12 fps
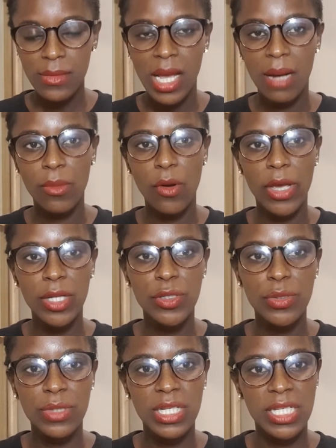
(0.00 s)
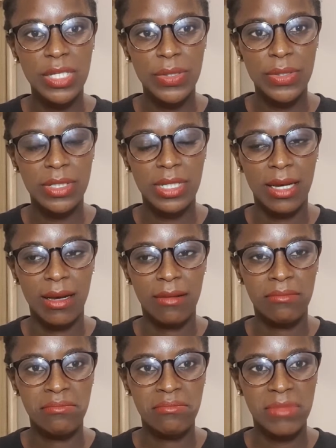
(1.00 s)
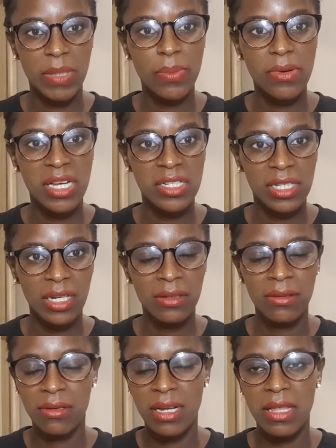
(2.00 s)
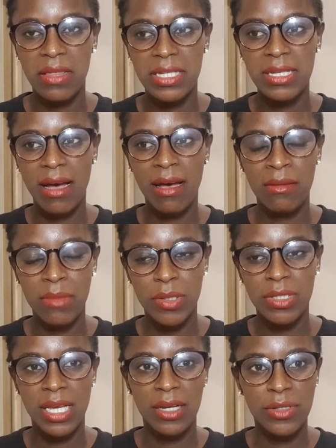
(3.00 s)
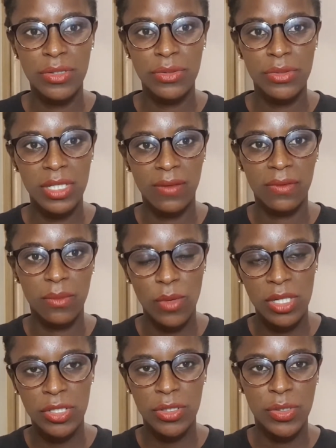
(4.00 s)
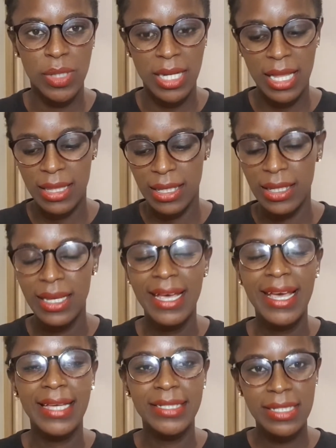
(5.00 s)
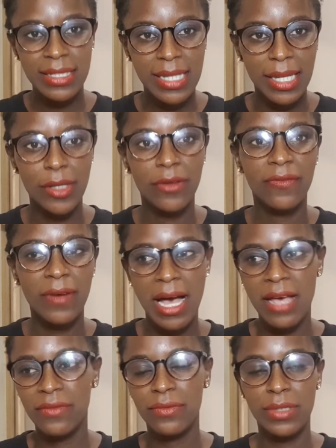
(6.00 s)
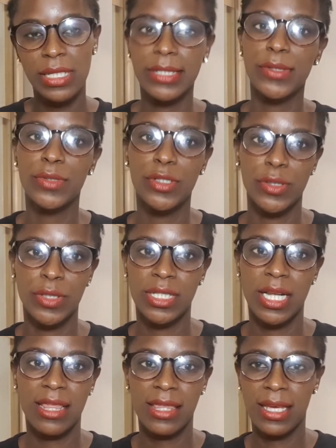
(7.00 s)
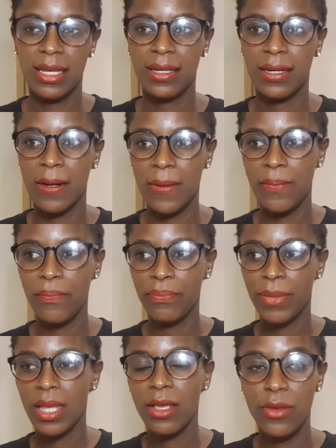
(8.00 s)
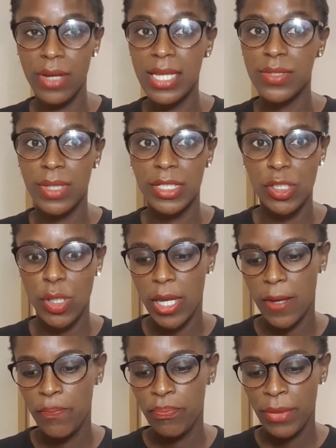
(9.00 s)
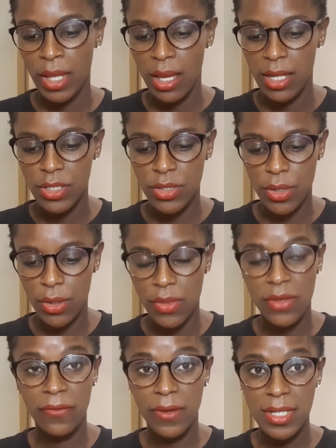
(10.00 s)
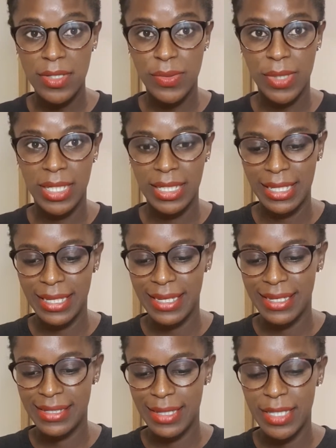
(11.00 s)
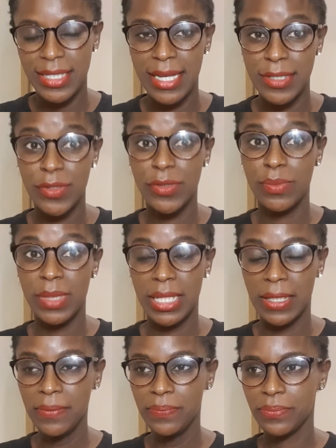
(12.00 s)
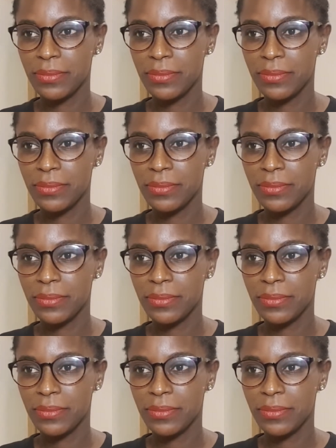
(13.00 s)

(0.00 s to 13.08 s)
I'm going to reduce the pressure, or rather the time you take to jump from one show to another, and just tell you 5 really good shows that I think you guys will enjoy. And so the first one is Dead to Me.